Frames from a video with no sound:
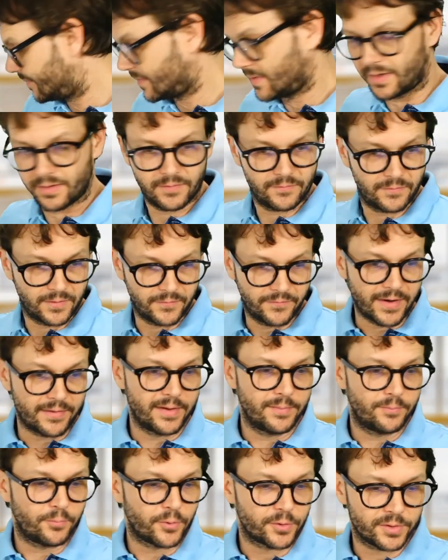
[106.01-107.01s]
a very
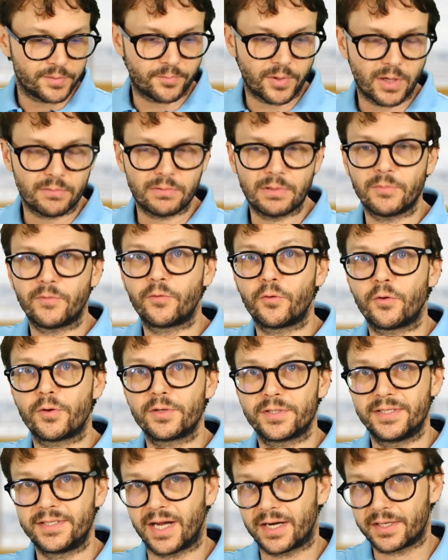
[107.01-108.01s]
important problem, of course,
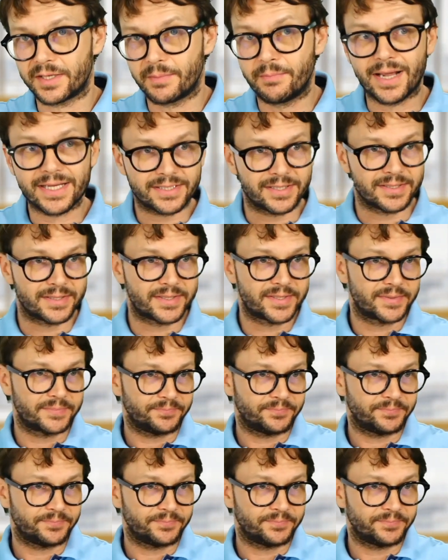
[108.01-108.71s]
are the muscles.